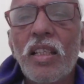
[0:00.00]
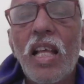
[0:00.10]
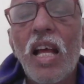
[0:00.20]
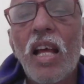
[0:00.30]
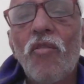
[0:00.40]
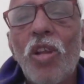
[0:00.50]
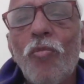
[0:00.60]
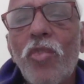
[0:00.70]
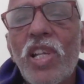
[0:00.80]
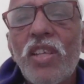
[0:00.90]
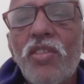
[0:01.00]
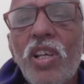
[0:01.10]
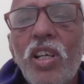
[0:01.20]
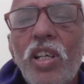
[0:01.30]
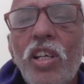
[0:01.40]
The one more
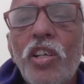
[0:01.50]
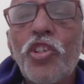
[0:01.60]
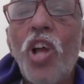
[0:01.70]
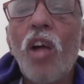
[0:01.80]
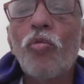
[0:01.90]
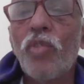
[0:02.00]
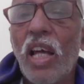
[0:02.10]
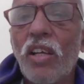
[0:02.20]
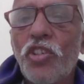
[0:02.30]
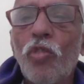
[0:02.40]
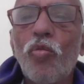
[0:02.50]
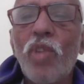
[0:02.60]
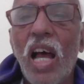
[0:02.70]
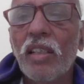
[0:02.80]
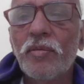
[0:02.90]
is
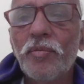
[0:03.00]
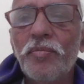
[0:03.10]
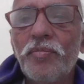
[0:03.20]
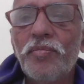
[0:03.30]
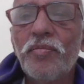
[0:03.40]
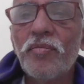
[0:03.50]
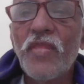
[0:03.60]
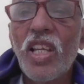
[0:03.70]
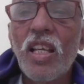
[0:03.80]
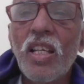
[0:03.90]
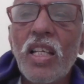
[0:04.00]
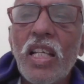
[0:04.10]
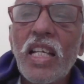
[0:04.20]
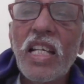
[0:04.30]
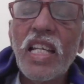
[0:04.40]
Shakuna.
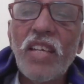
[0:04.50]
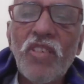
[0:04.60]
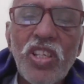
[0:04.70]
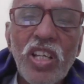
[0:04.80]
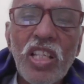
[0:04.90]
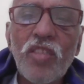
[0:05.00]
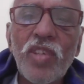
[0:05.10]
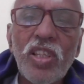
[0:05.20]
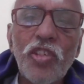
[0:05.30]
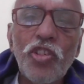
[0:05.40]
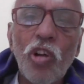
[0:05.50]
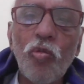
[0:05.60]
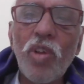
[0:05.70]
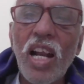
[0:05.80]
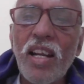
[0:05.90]
Individuals with
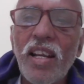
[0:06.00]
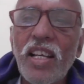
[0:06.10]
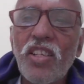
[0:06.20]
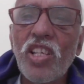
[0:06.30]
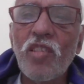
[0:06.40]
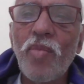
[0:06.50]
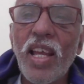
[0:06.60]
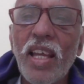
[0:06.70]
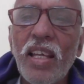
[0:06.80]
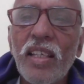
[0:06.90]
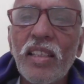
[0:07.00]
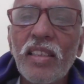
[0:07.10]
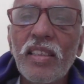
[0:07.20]
Shakuna traits display.